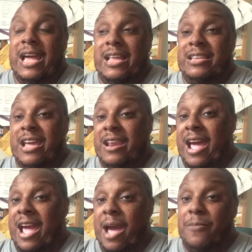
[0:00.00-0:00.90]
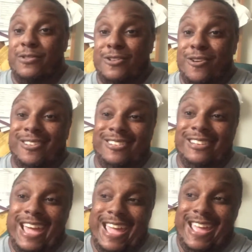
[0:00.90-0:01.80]
and there that hammer is gonna
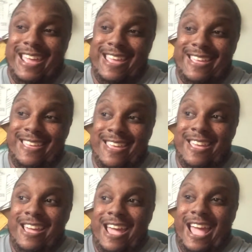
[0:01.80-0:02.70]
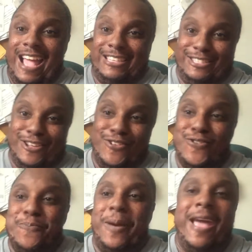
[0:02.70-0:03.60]
lay until
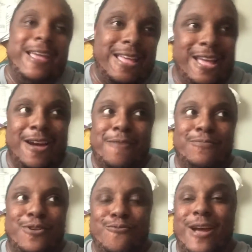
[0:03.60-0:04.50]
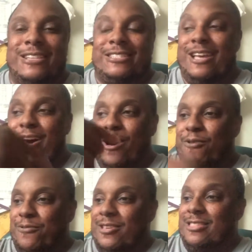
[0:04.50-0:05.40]
you pay him the rest
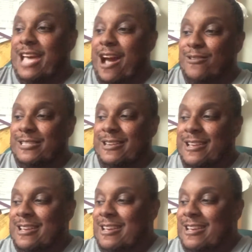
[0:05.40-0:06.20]
of the $1,000,